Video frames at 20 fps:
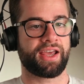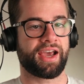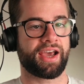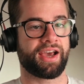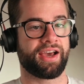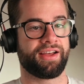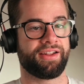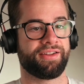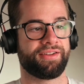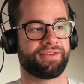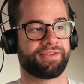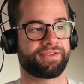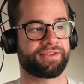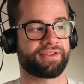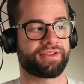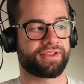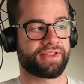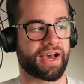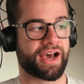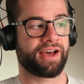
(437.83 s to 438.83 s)
And
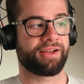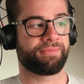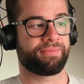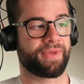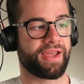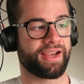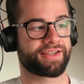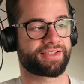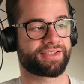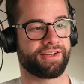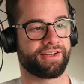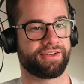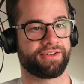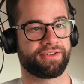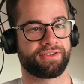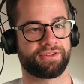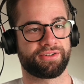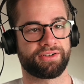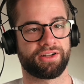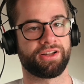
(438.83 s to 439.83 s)
that makes it
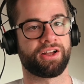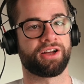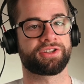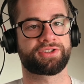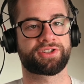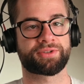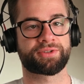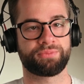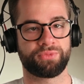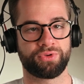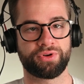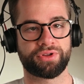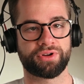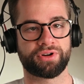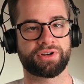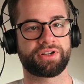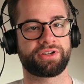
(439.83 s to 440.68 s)
a lot smoother.